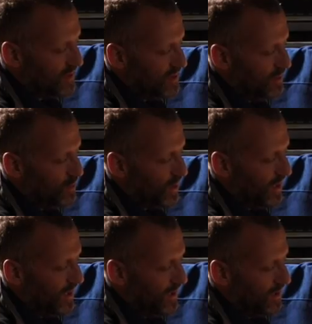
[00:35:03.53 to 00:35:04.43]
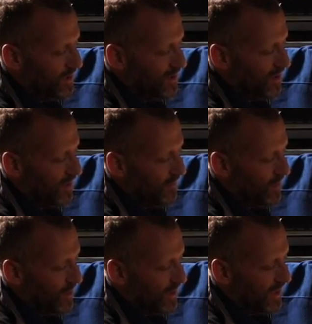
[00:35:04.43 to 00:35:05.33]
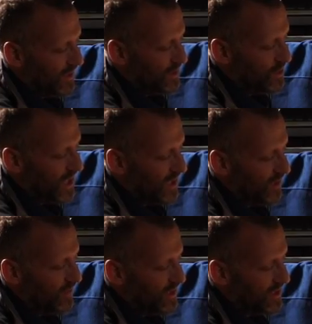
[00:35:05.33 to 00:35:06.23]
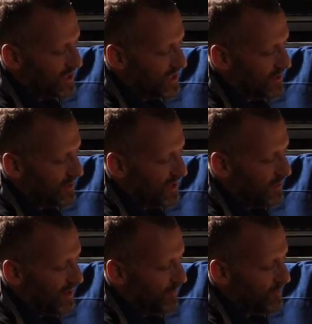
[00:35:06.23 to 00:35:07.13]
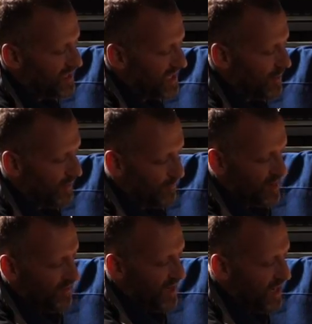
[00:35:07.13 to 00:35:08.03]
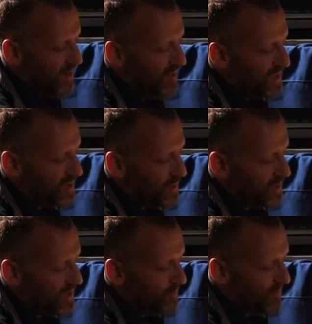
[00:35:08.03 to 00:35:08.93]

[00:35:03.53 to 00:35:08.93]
because usually if you're looking at a shadow and it's coming from, it's coming from over here, but it's also